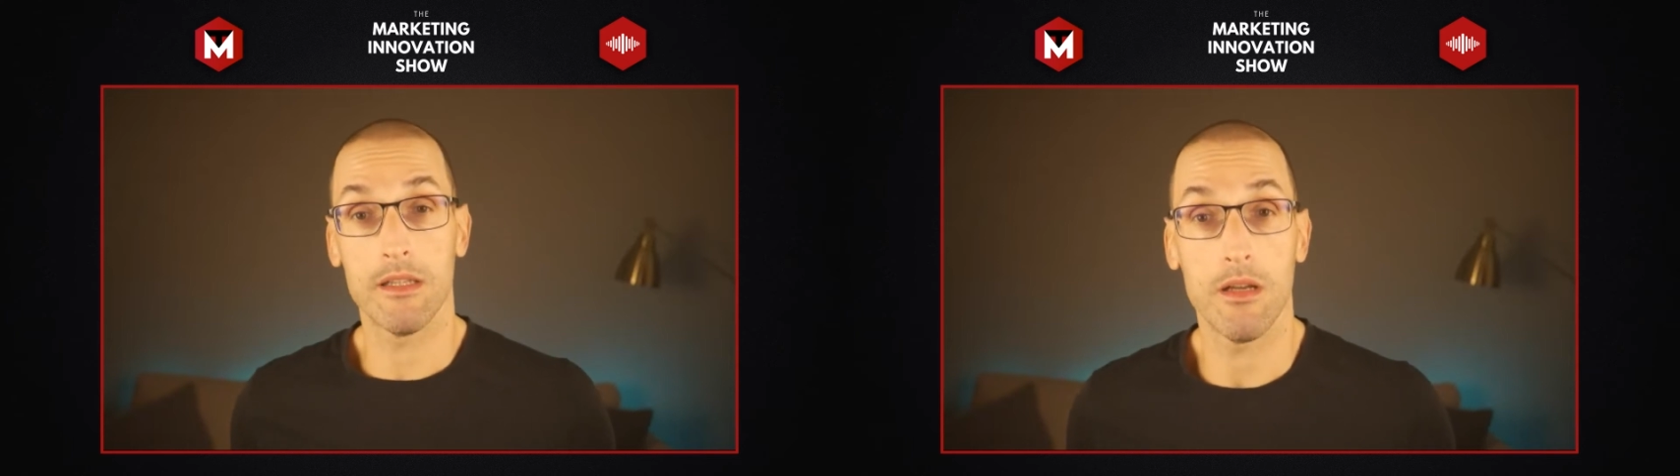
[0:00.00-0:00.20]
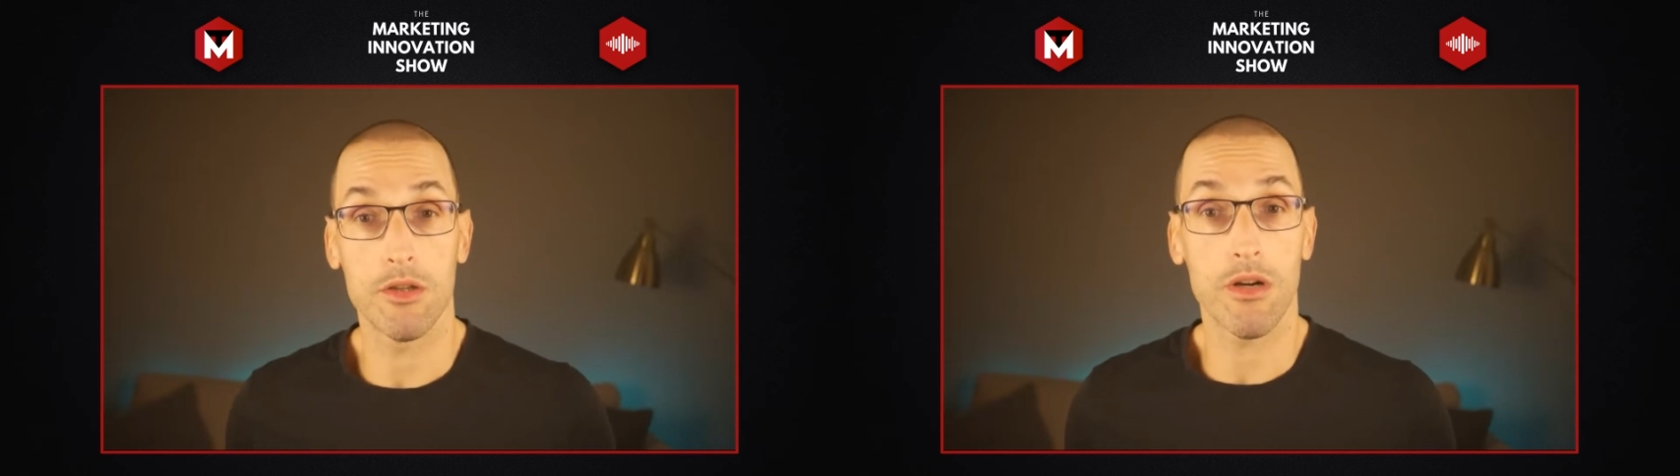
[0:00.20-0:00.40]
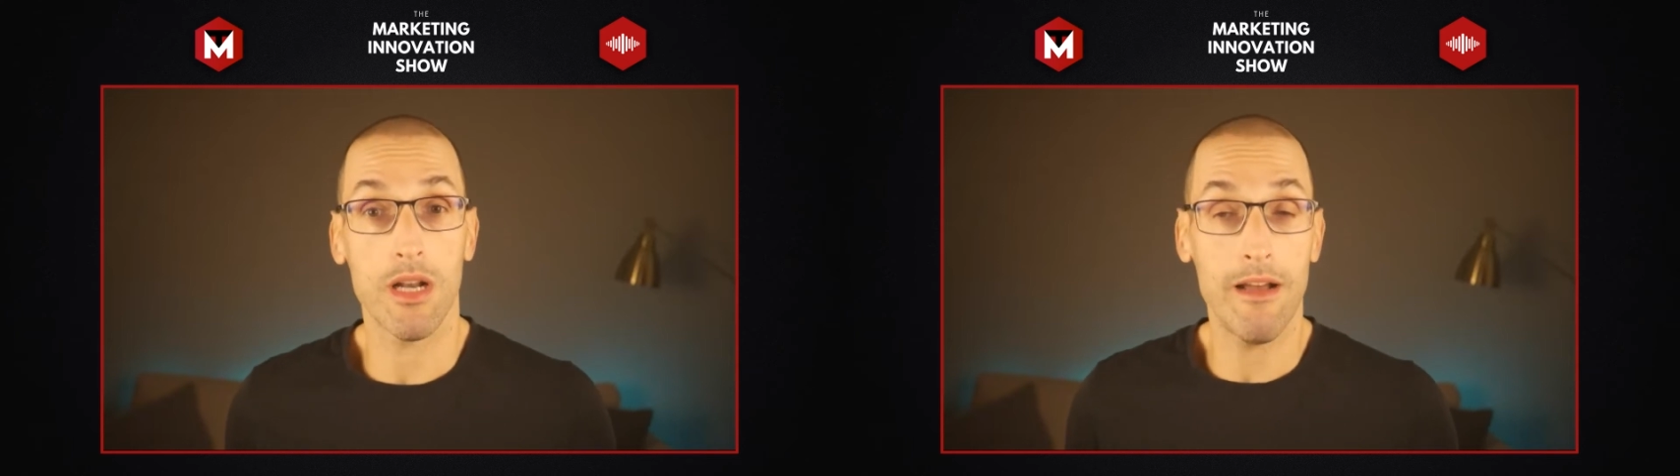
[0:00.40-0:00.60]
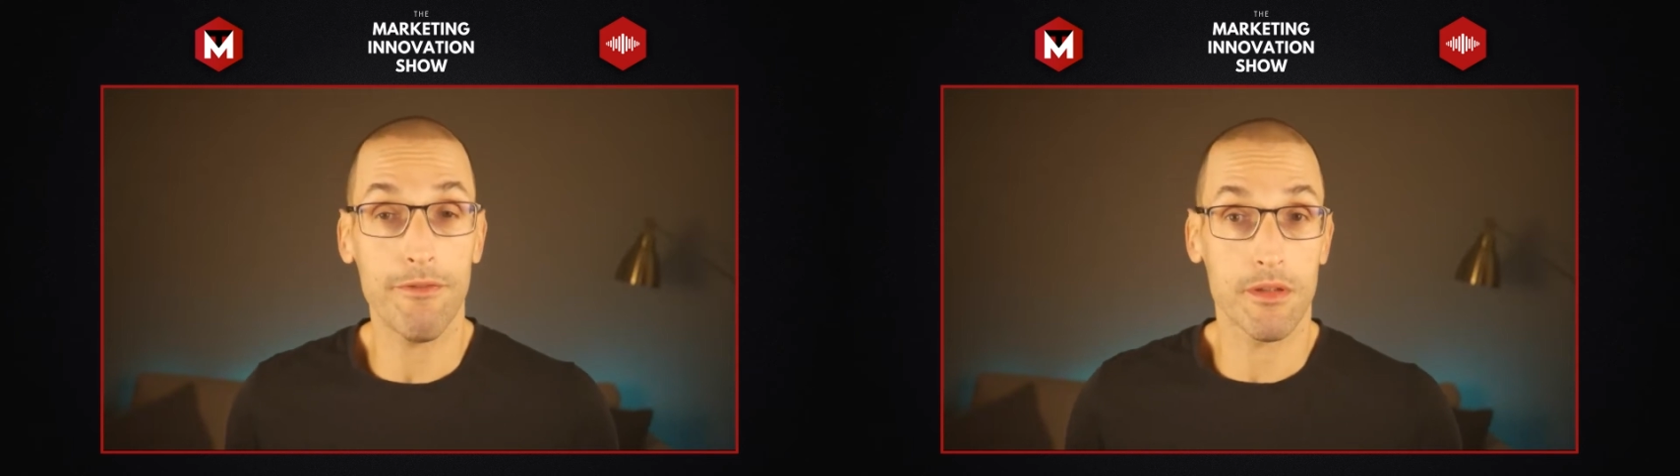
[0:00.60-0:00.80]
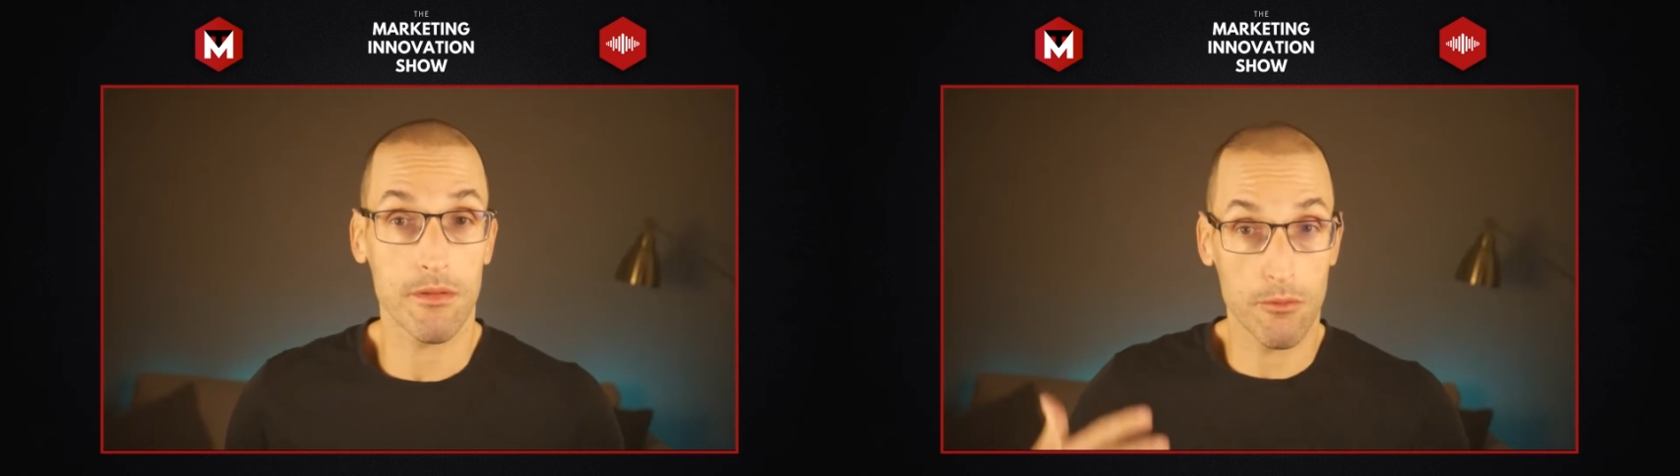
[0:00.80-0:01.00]
You're
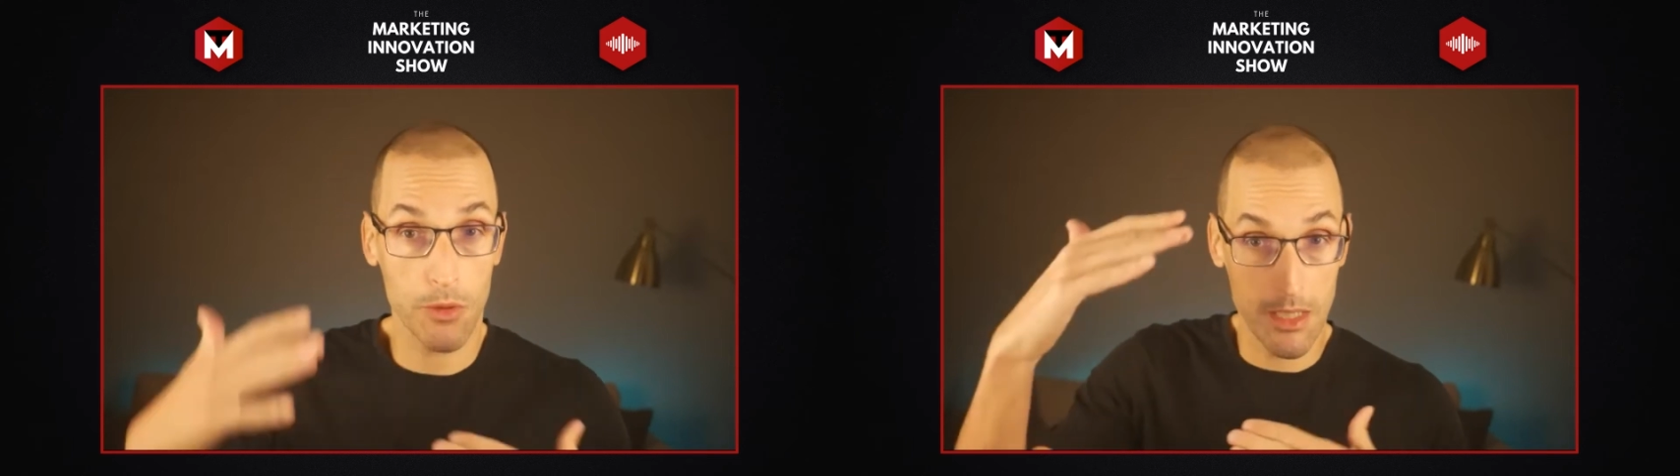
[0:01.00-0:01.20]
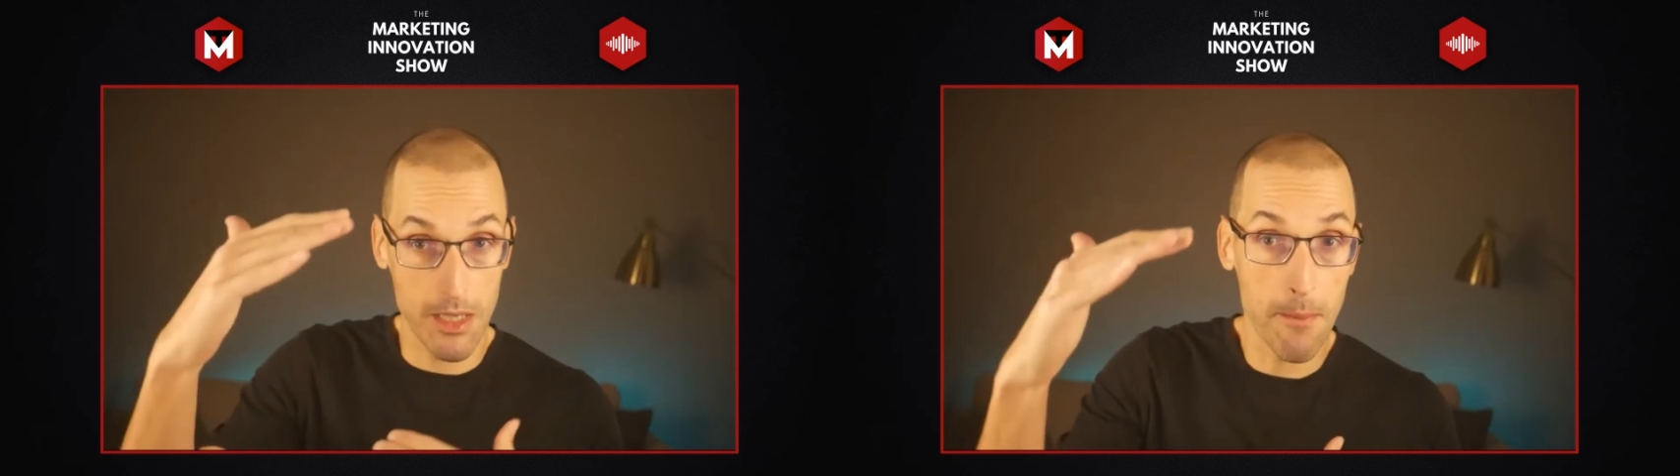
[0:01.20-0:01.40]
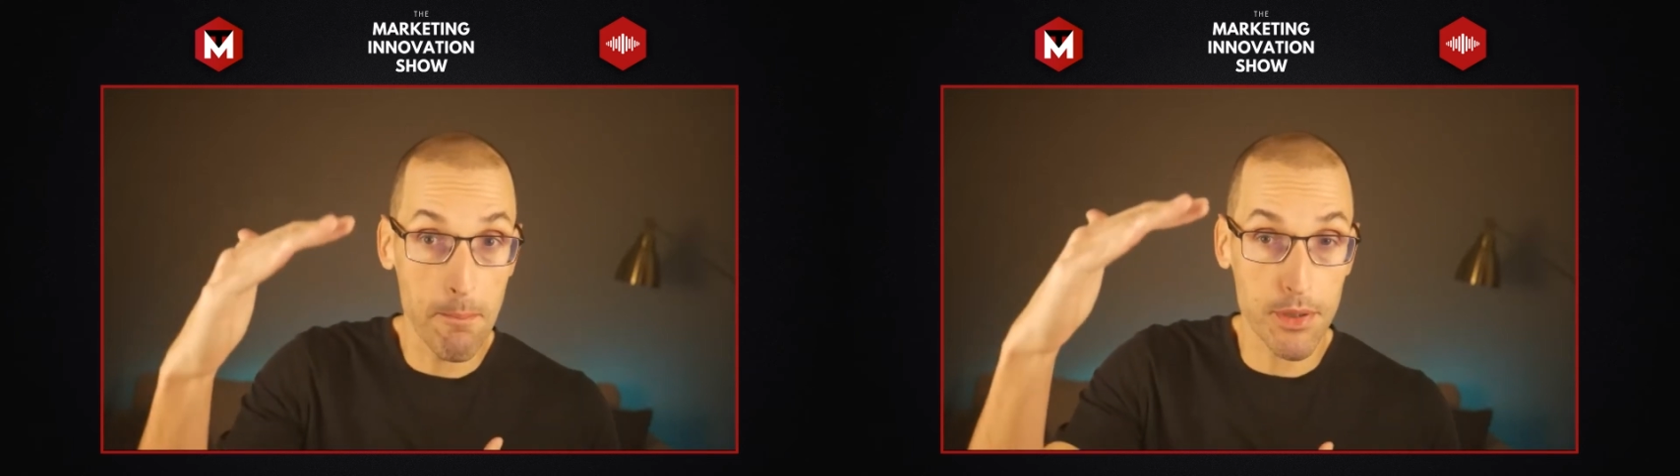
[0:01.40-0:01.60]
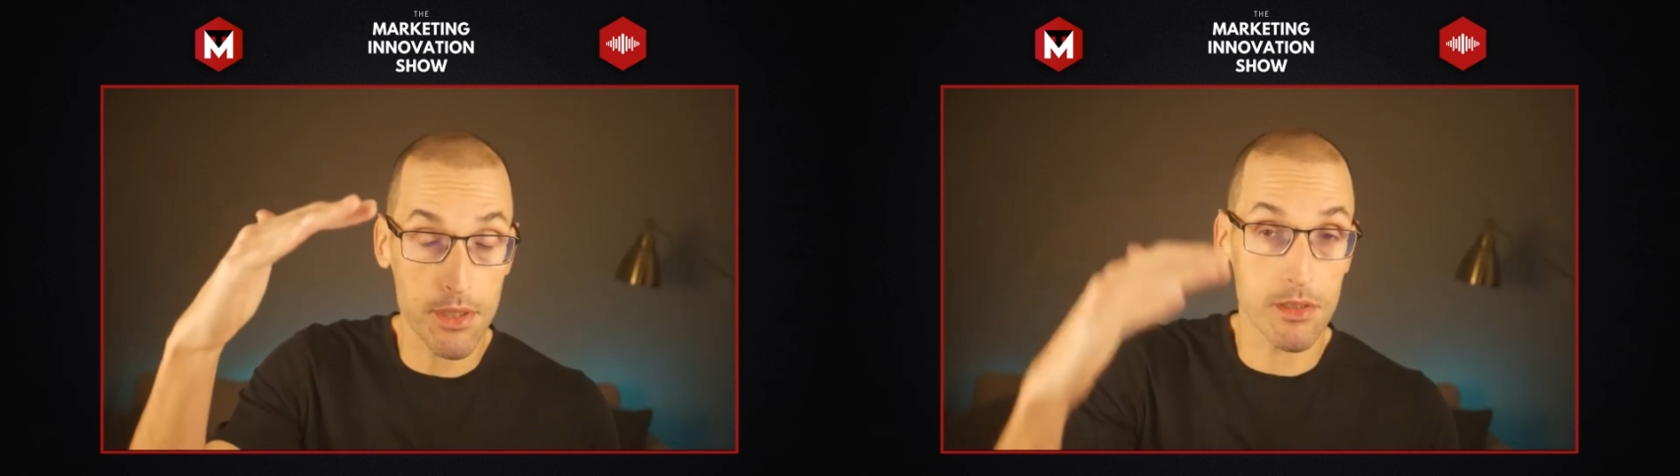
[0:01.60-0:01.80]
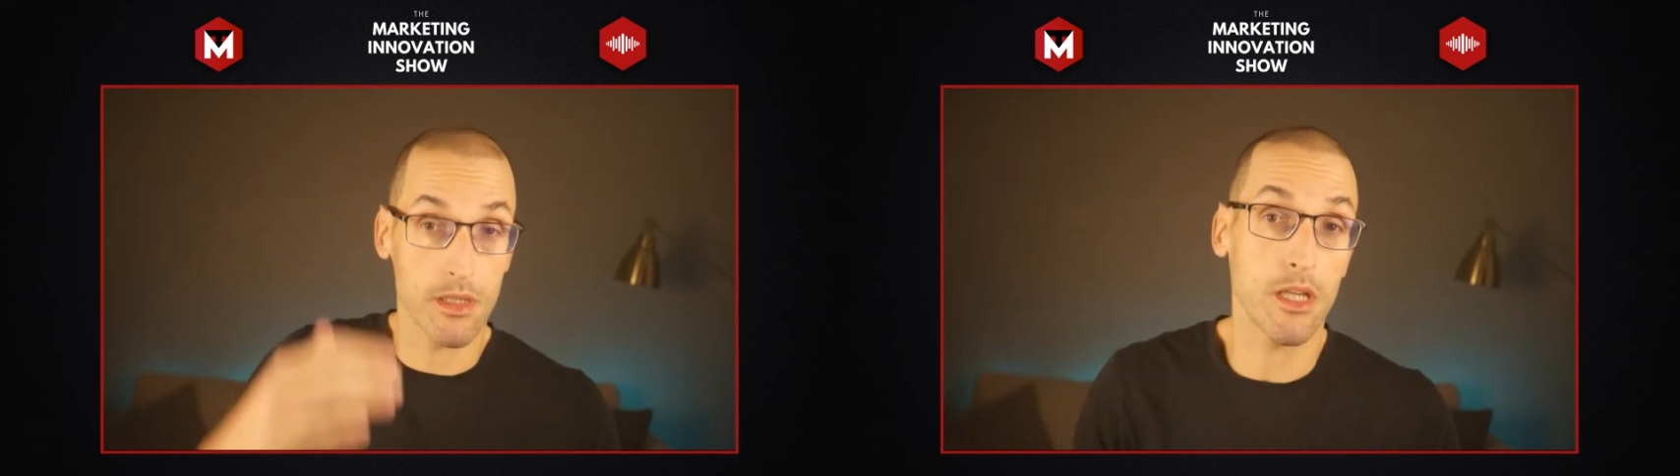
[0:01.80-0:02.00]
left in
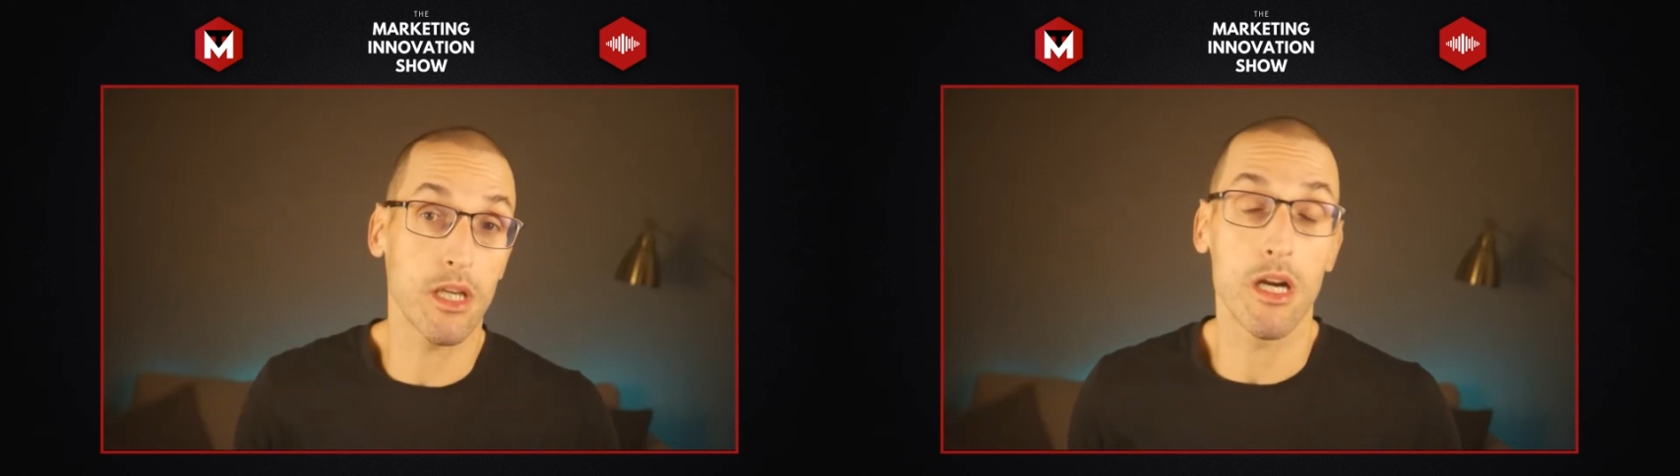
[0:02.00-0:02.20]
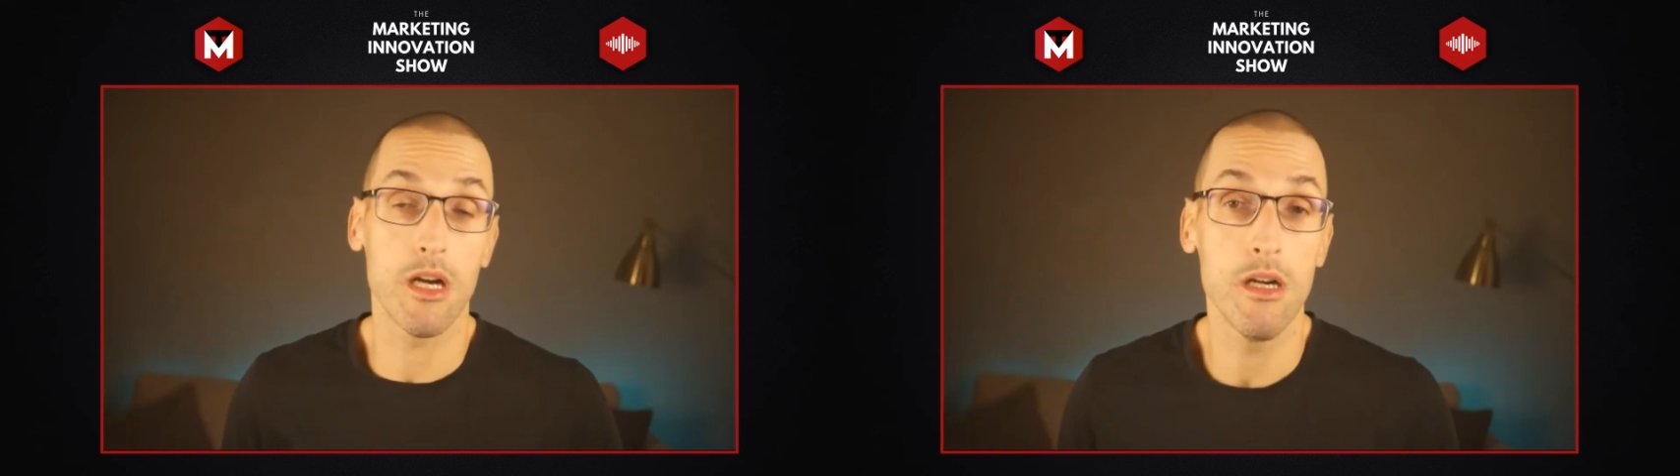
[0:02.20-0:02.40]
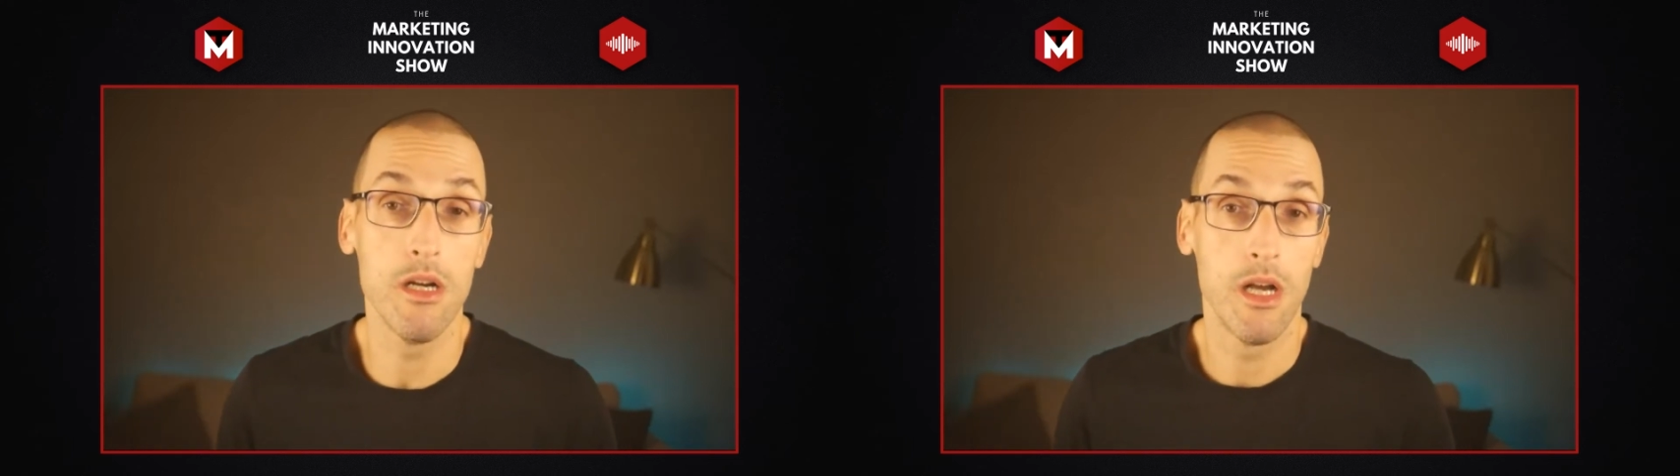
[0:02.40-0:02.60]
person here